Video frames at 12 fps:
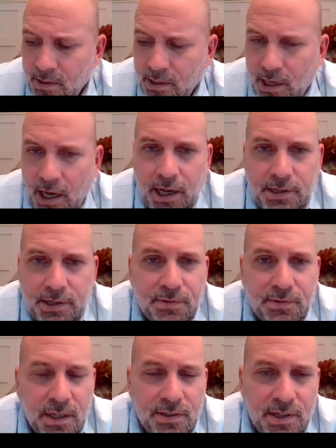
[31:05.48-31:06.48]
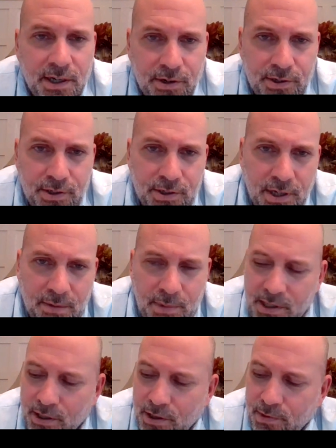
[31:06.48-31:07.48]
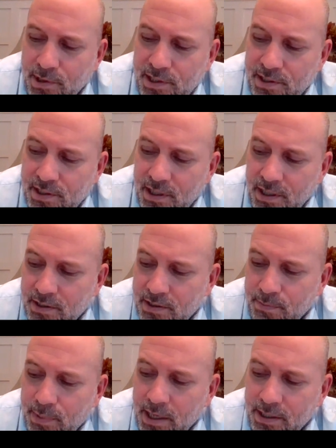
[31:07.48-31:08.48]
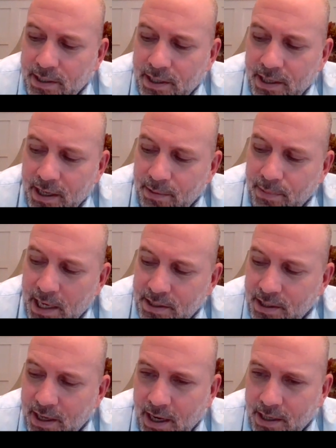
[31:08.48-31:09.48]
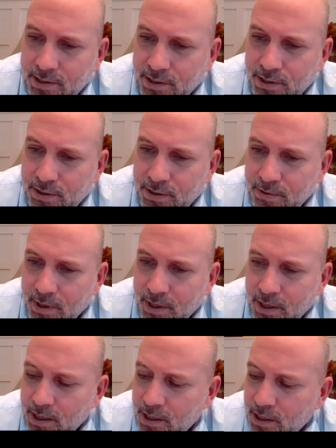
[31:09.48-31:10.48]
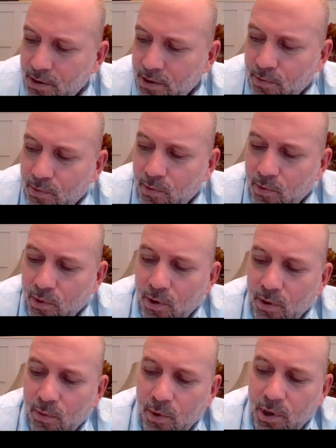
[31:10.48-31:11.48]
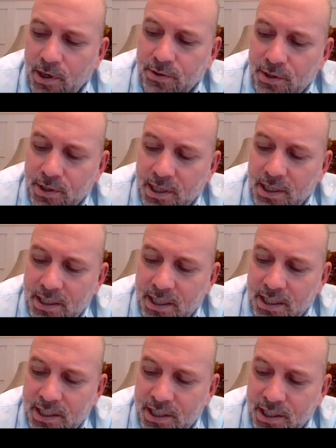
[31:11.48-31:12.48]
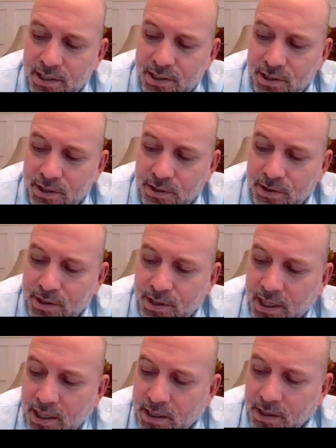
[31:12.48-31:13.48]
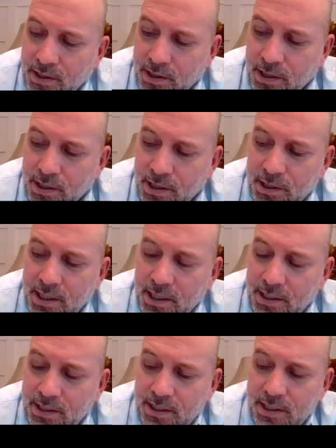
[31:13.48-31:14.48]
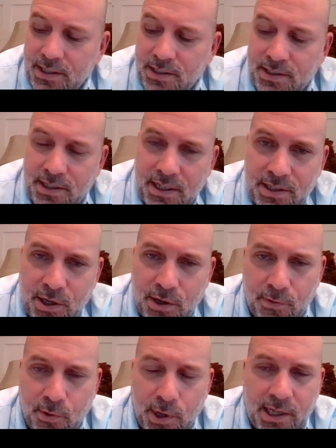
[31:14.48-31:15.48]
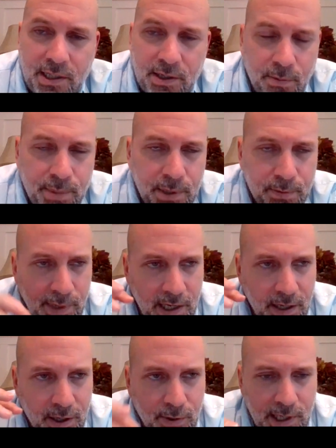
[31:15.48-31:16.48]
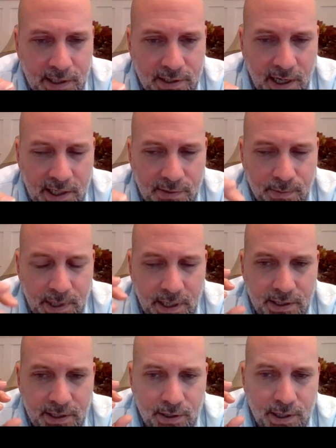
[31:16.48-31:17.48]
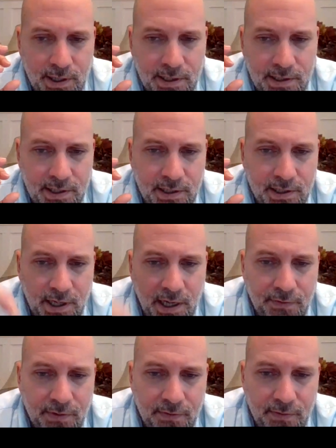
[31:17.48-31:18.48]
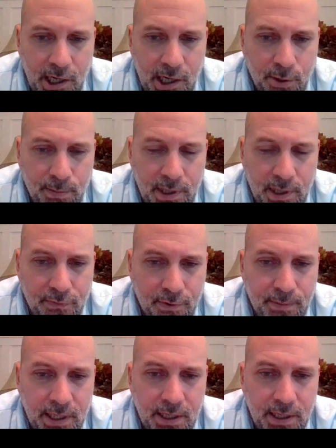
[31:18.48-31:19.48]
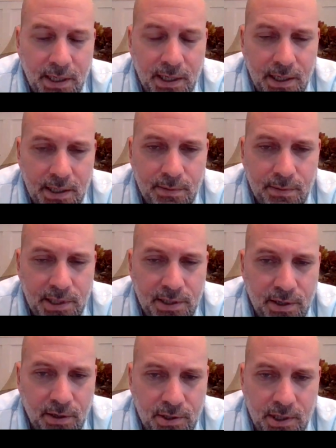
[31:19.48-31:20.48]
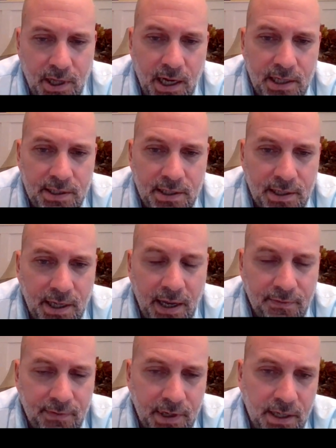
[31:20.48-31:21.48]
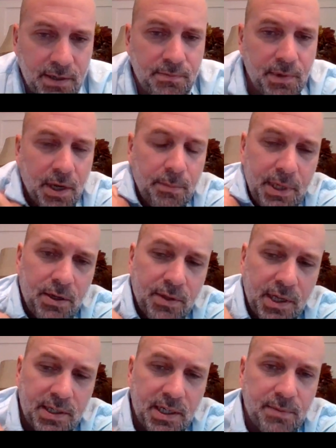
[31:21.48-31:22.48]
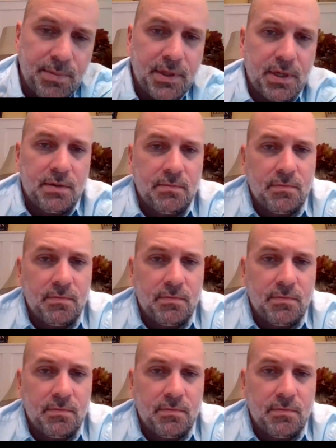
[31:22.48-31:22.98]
Linsey, I heard you talk about the 3 C's, but can I come back to you and ask you, what are the conditions do you think need to exist quickly when people are making a quick assessment? Is this a safe environment for me to be socializing, having a meal, that type of thing?